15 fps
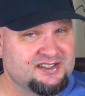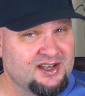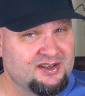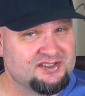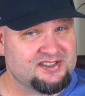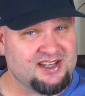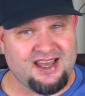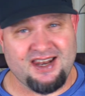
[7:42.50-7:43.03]

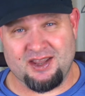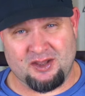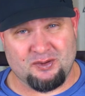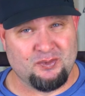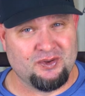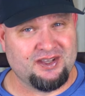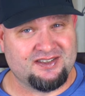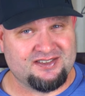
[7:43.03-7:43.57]
outside, I
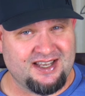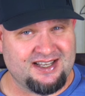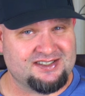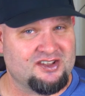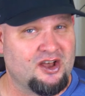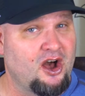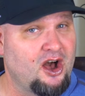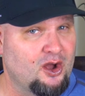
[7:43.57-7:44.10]
can really
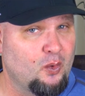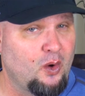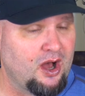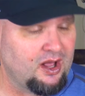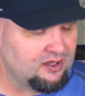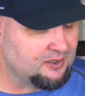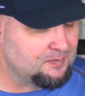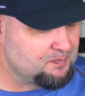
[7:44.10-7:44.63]
taste the Hog
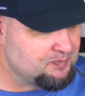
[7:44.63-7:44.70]
Waller.